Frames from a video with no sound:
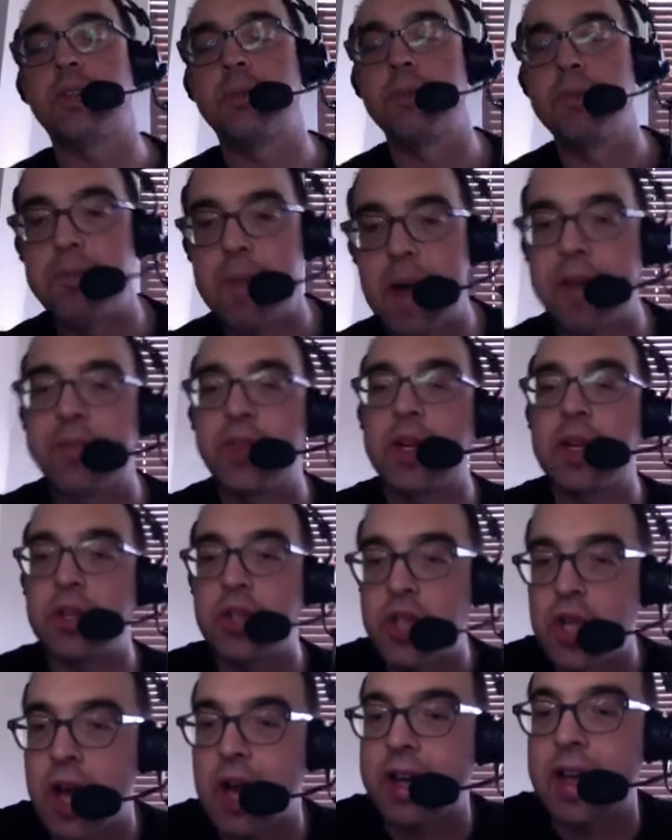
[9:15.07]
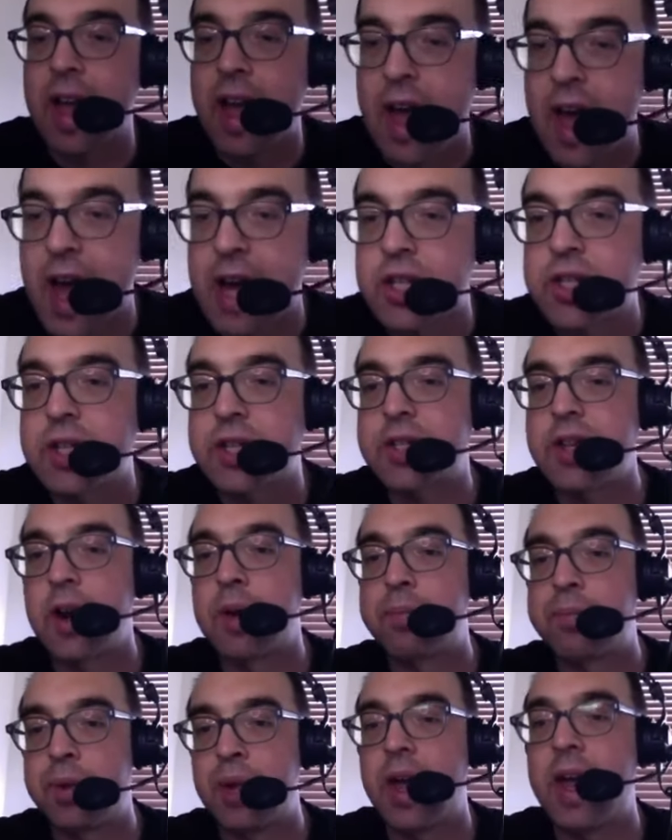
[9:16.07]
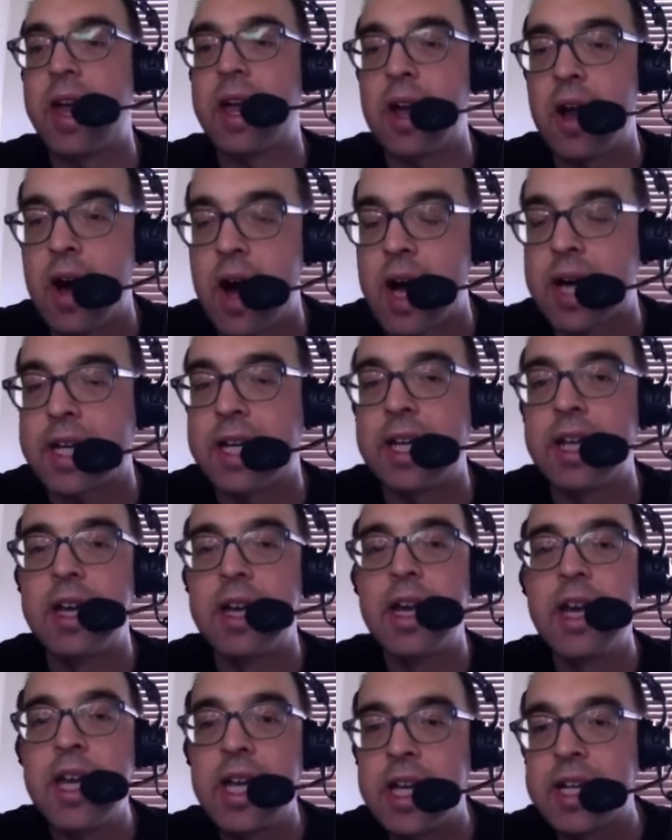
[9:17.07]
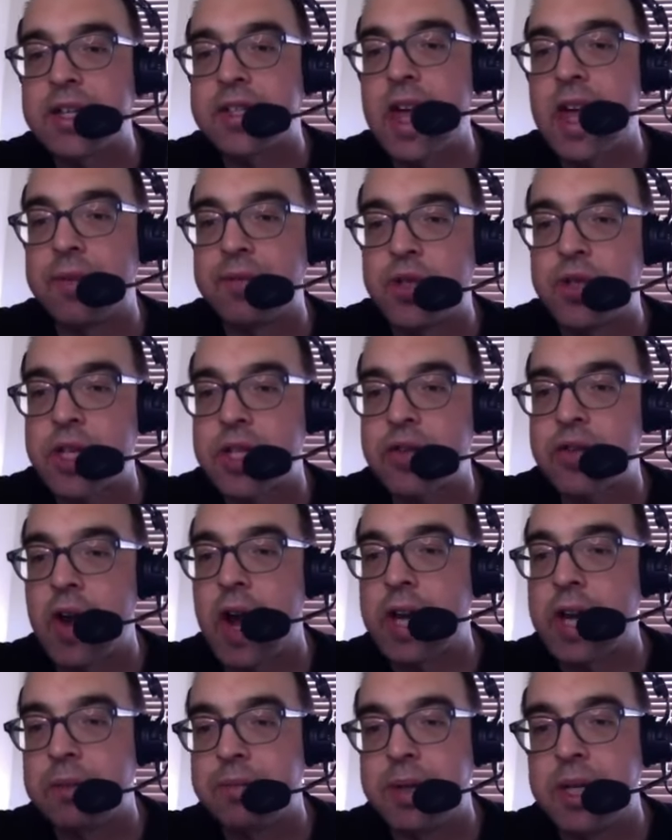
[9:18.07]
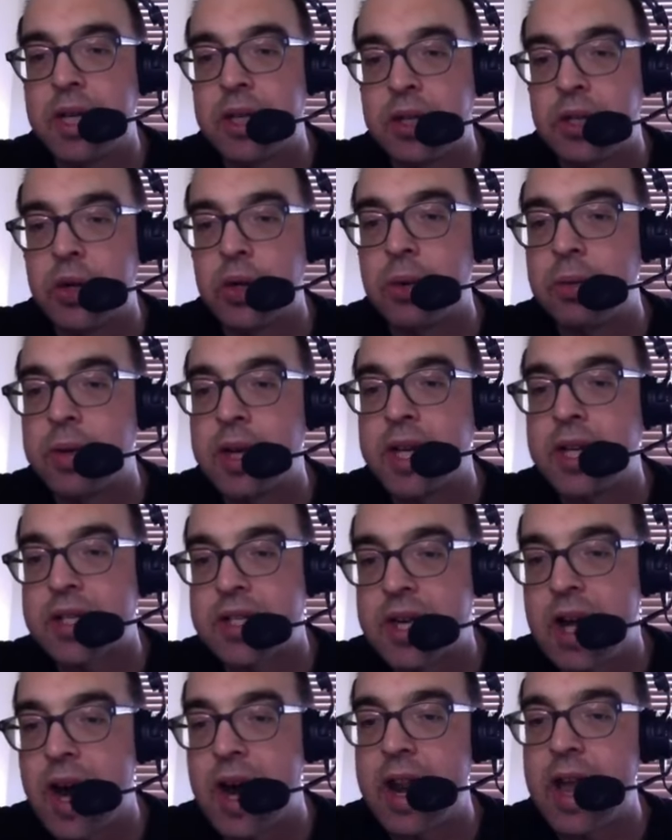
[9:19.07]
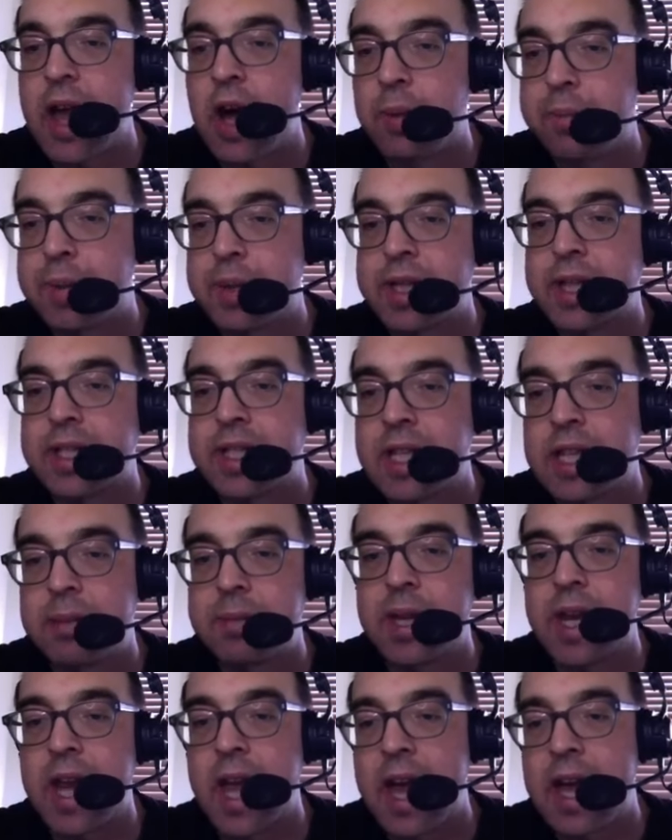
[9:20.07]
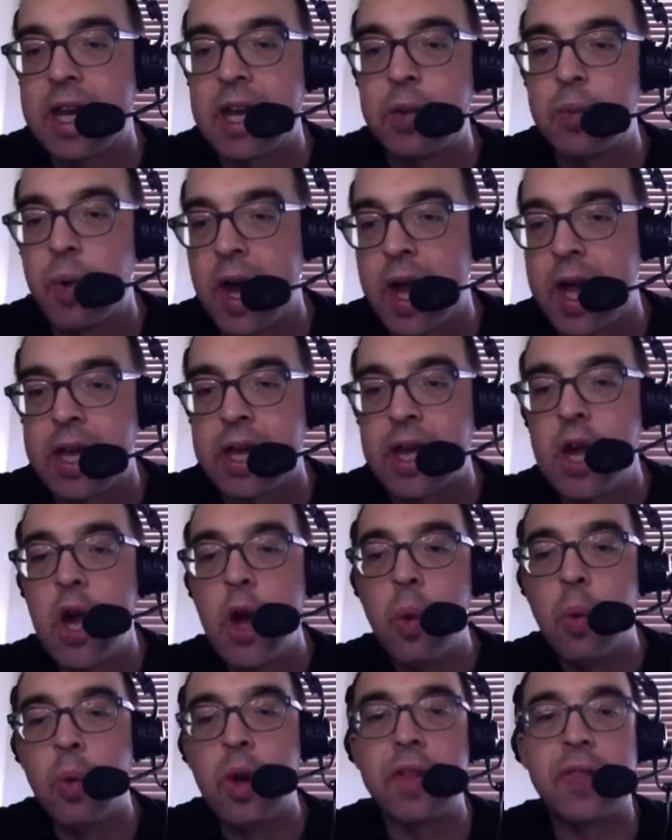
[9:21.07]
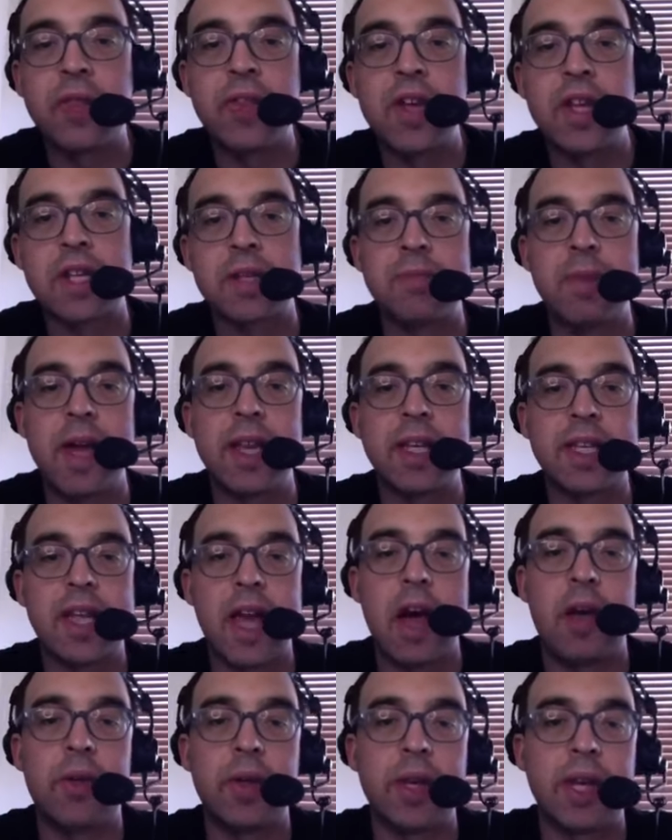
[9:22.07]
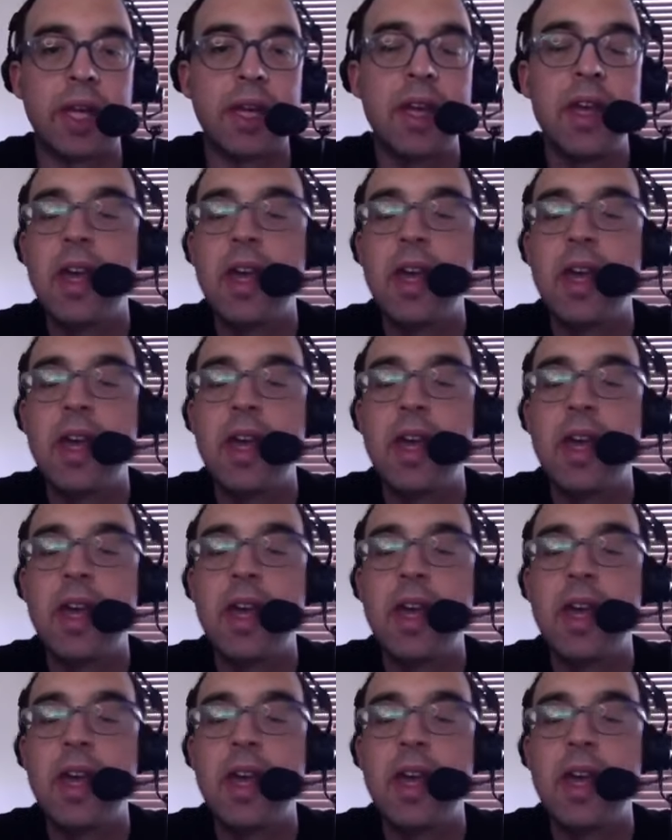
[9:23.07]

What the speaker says: Matthew Tkachuk actually start playing hockey instead of just trying to be a goon? He's not helping the team in any way with this mentality.